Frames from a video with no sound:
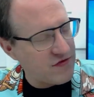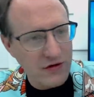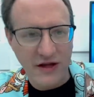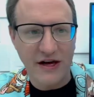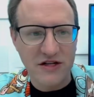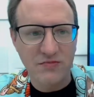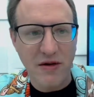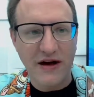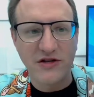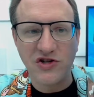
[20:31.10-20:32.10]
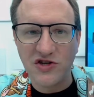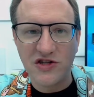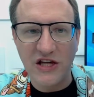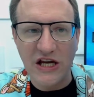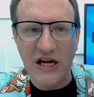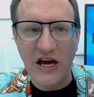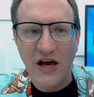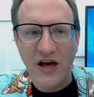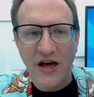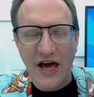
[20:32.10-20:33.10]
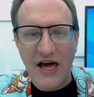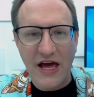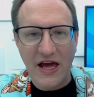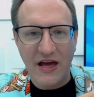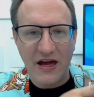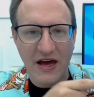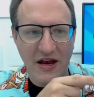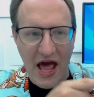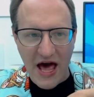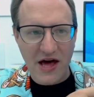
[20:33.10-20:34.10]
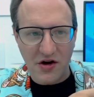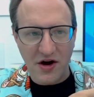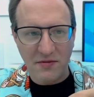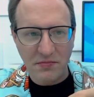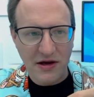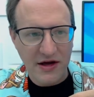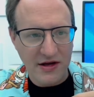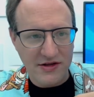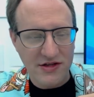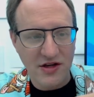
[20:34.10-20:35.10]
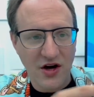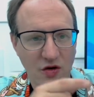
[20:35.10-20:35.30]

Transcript: fully expect to see a an add-on piece